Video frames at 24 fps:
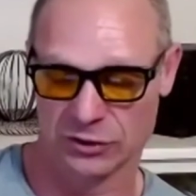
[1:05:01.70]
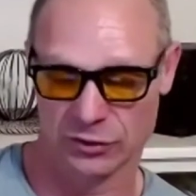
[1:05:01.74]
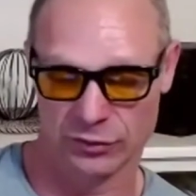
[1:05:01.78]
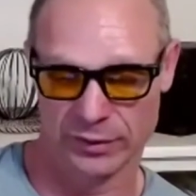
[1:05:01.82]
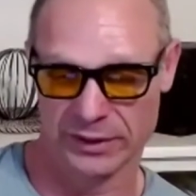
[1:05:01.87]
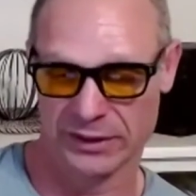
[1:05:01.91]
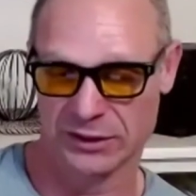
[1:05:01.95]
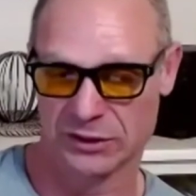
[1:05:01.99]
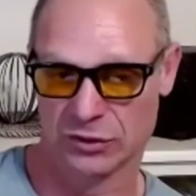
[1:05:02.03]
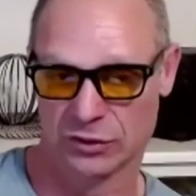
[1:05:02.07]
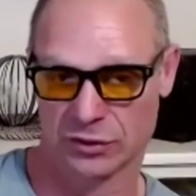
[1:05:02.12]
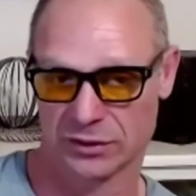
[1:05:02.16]

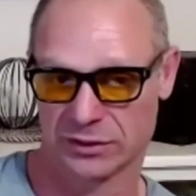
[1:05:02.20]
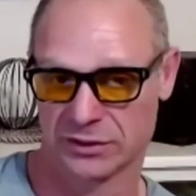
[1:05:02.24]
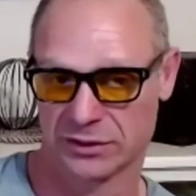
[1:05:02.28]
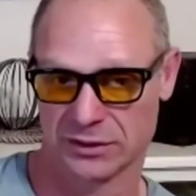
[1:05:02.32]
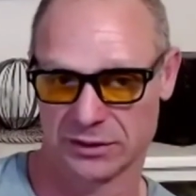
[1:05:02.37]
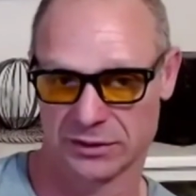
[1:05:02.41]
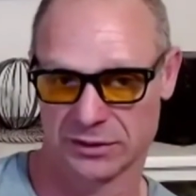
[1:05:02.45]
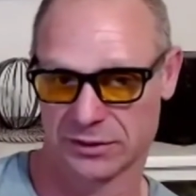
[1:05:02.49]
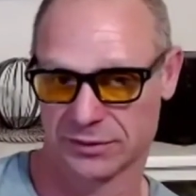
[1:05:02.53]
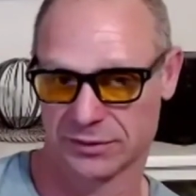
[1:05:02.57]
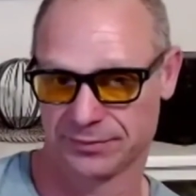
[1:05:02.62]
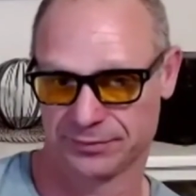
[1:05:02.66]

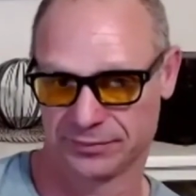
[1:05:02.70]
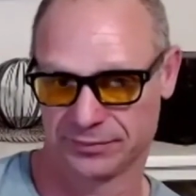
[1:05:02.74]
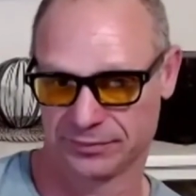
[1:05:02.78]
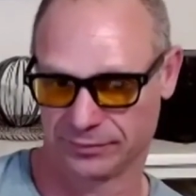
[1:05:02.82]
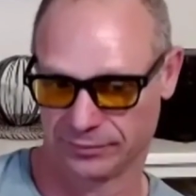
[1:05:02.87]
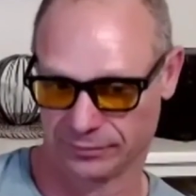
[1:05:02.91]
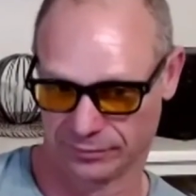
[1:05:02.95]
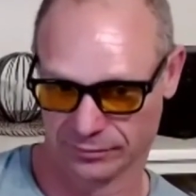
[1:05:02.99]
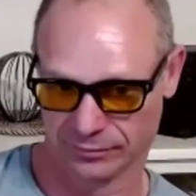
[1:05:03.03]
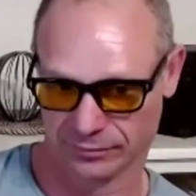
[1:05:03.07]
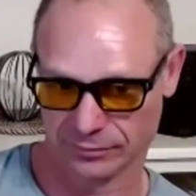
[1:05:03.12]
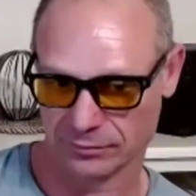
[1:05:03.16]
resources
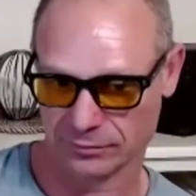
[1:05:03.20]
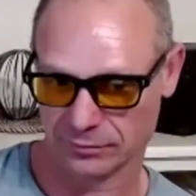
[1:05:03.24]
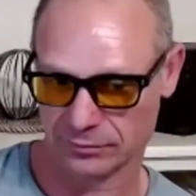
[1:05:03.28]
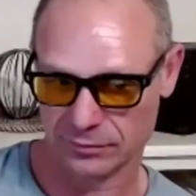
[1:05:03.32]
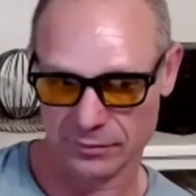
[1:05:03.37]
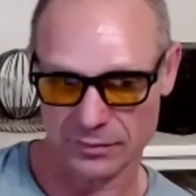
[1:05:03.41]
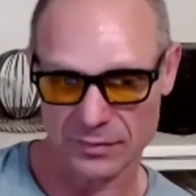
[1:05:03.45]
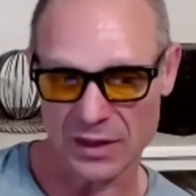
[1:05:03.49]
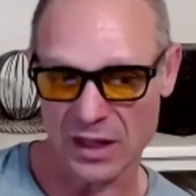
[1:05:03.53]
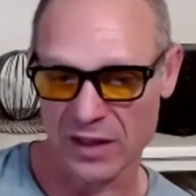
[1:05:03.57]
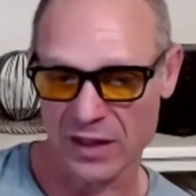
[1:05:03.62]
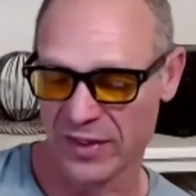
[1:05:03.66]

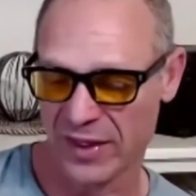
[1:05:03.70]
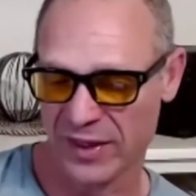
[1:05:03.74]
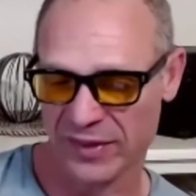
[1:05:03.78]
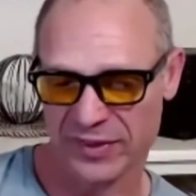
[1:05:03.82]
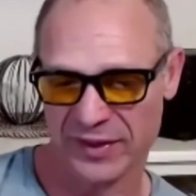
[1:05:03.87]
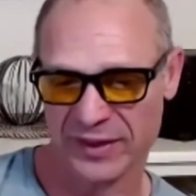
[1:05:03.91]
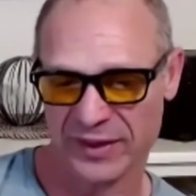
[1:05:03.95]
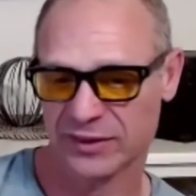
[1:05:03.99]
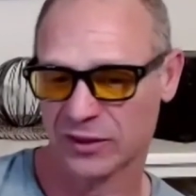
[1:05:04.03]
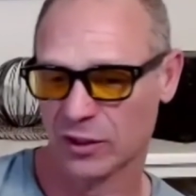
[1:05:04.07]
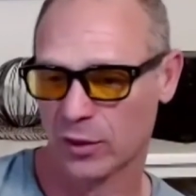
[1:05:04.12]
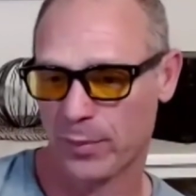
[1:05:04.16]
they
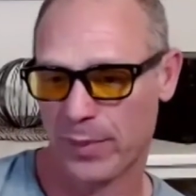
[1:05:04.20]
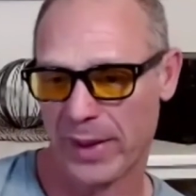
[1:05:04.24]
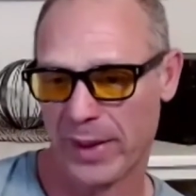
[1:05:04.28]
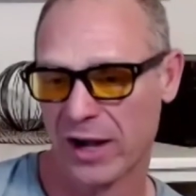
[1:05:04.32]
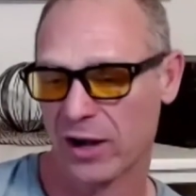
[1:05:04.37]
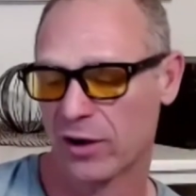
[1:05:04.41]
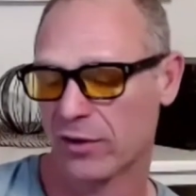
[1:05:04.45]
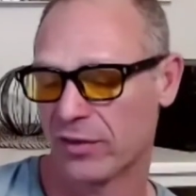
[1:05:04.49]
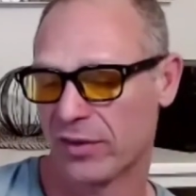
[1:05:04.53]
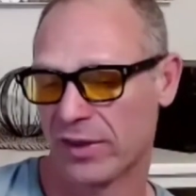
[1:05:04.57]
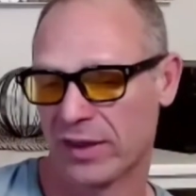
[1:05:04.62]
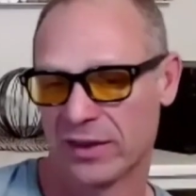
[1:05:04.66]
think they're
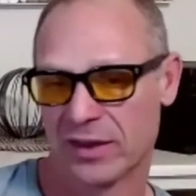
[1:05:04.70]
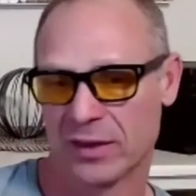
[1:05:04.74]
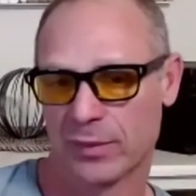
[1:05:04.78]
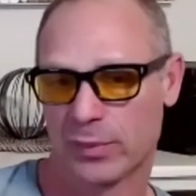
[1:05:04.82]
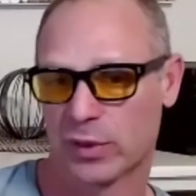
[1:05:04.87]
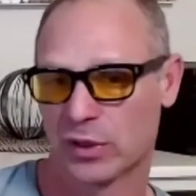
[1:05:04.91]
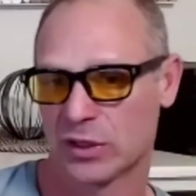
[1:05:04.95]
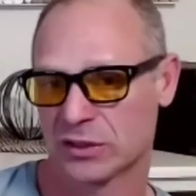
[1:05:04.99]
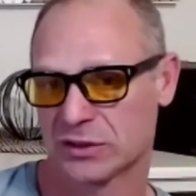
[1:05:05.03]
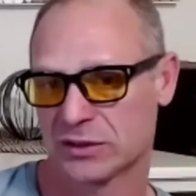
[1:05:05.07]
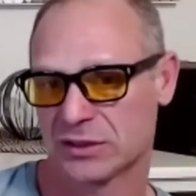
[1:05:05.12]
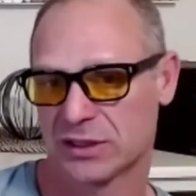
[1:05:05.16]
better than the
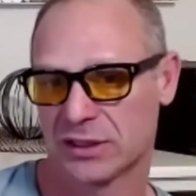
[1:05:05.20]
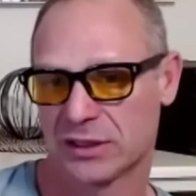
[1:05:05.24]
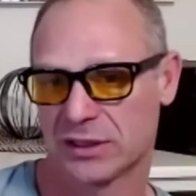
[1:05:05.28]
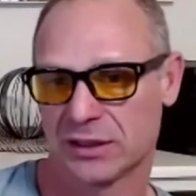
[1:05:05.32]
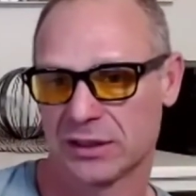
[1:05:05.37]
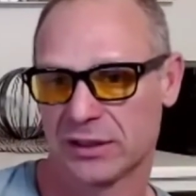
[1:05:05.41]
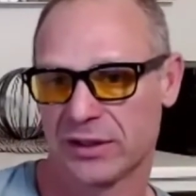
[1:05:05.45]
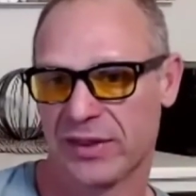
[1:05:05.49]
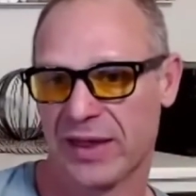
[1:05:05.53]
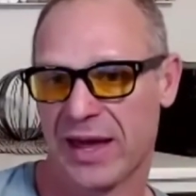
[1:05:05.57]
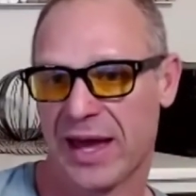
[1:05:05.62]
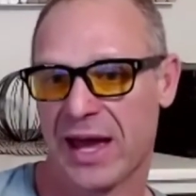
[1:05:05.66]

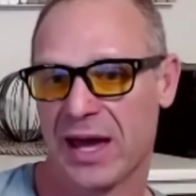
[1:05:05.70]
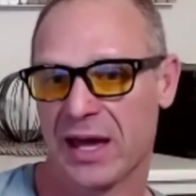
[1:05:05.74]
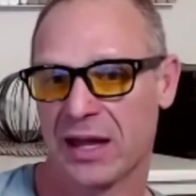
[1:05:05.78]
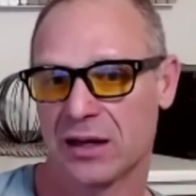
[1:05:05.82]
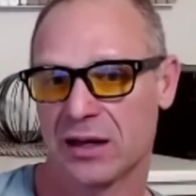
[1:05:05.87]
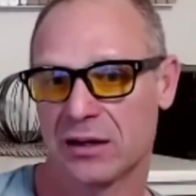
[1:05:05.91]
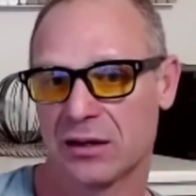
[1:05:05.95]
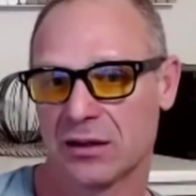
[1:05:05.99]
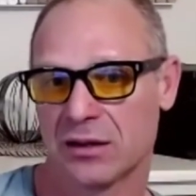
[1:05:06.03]
person that